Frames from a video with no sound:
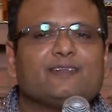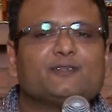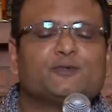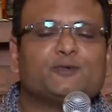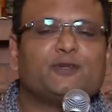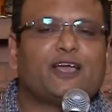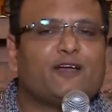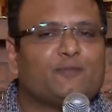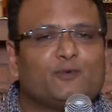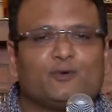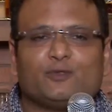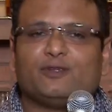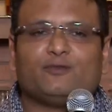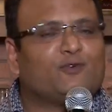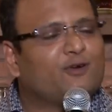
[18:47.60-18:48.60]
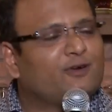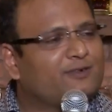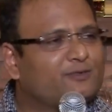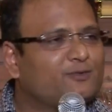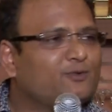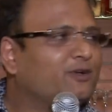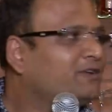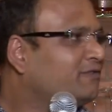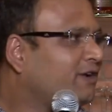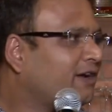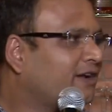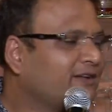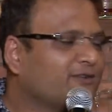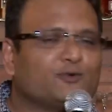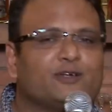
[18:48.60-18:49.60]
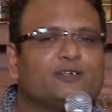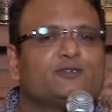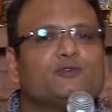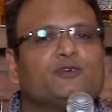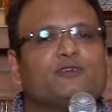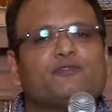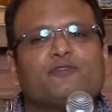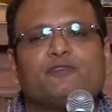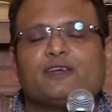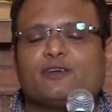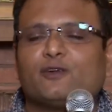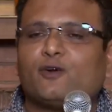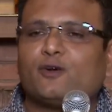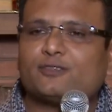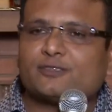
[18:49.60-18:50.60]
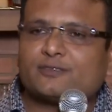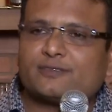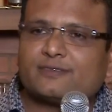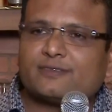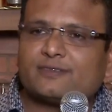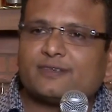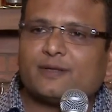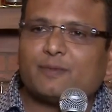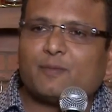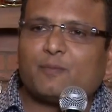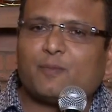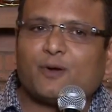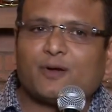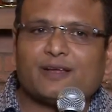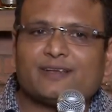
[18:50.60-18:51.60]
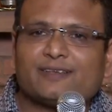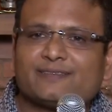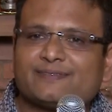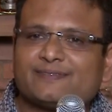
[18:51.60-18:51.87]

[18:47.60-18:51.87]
today I have more than what, 250 crores in my pocket?